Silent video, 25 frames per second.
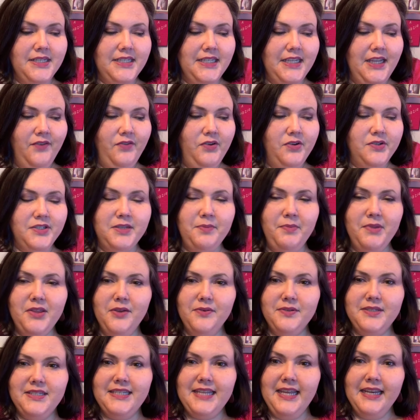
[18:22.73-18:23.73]
to give you some of
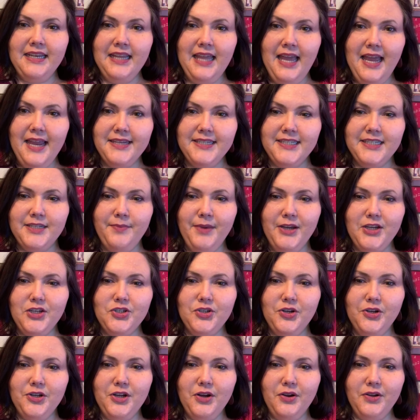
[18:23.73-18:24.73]
those deadlines to make
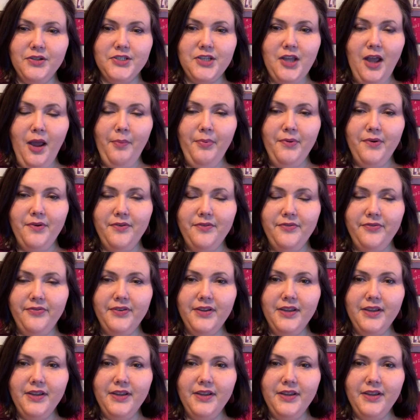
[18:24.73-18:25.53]
sure you're on top of